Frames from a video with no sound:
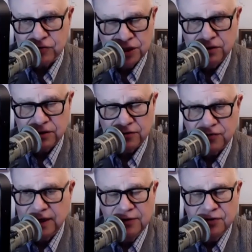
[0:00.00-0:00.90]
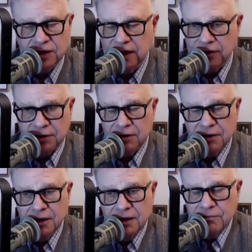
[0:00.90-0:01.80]
She could have lived another
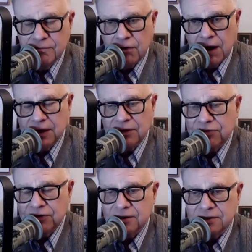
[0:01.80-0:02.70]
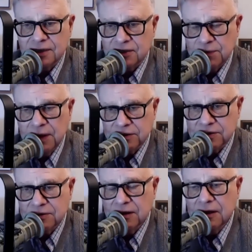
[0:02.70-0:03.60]
probably 3 to 6
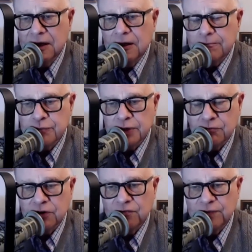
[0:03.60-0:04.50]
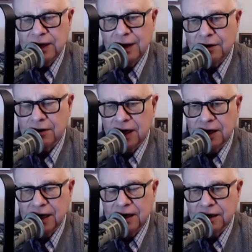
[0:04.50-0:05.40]
months, but it would have been under
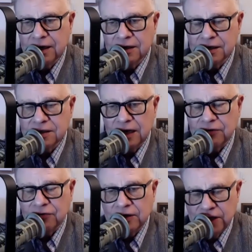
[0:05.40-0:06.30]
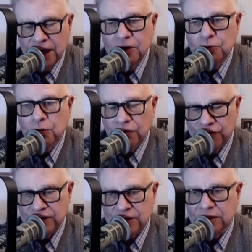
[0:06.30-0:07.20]
in a state of continual
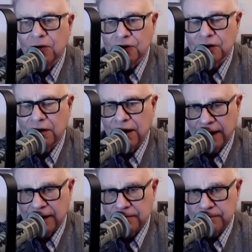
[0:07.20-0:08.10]
physical decline.